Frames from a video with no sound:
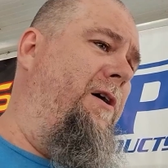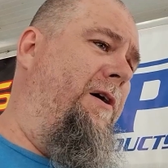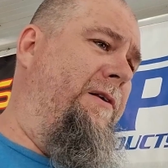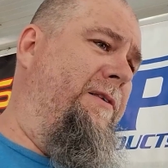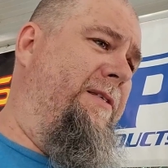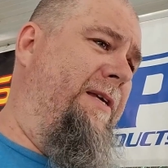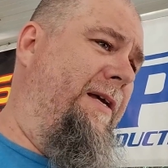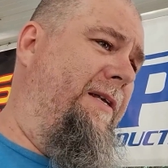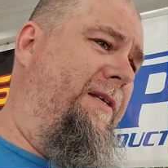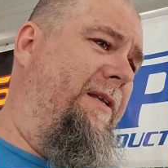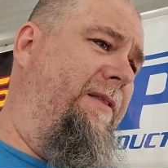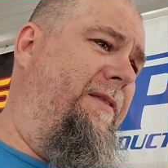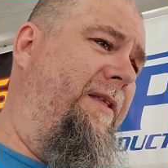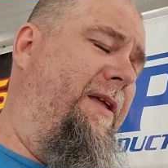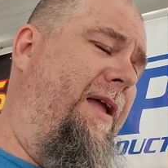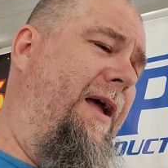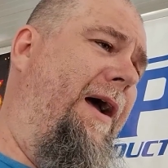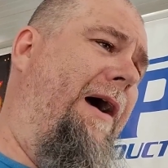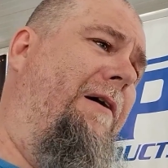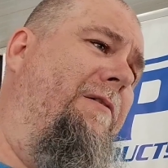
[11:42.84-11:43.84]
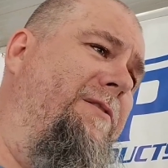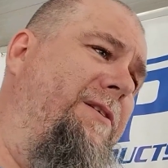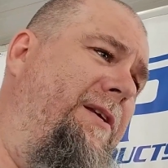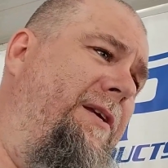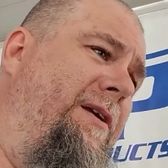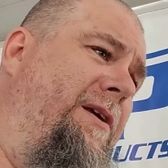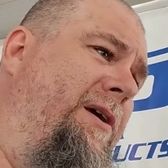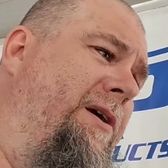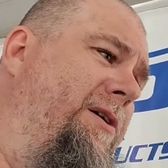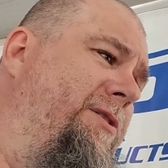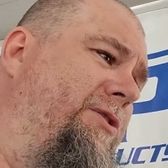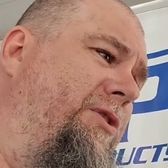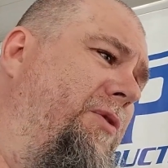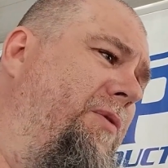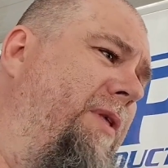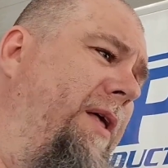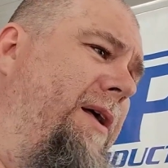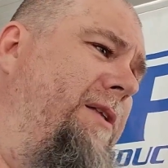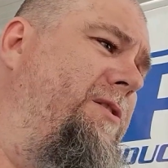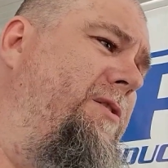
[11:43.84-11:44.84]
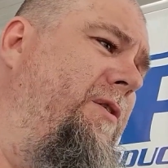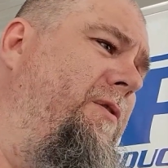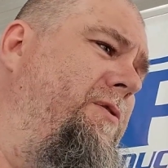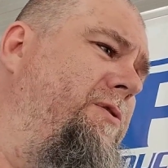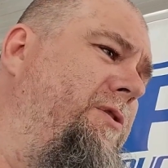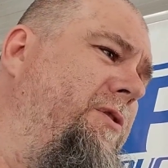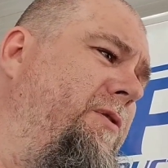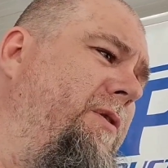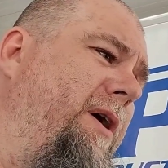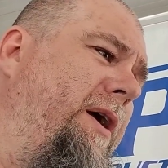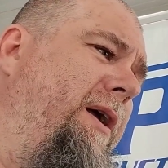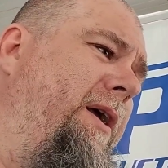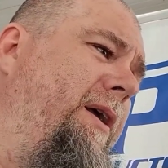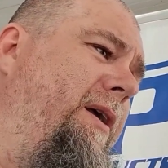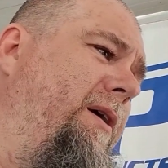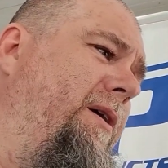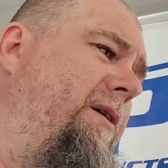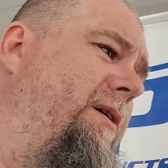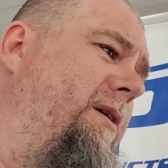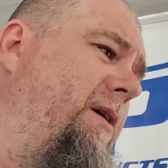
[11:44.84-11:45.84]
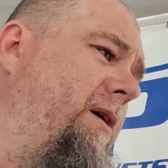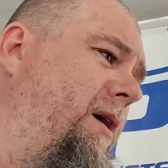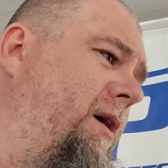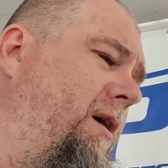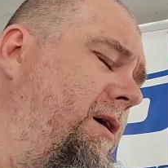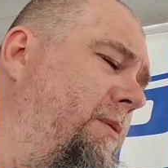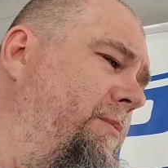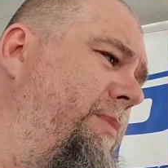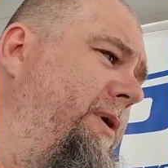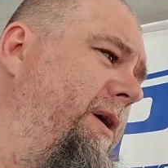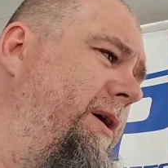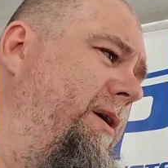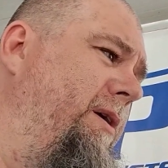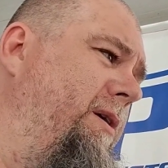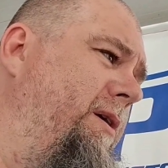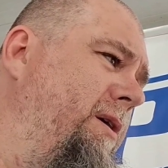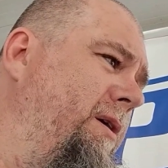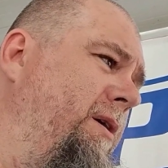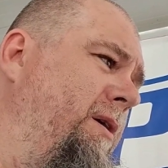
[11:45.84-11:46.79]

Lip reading: contacting the housing, so that's also a big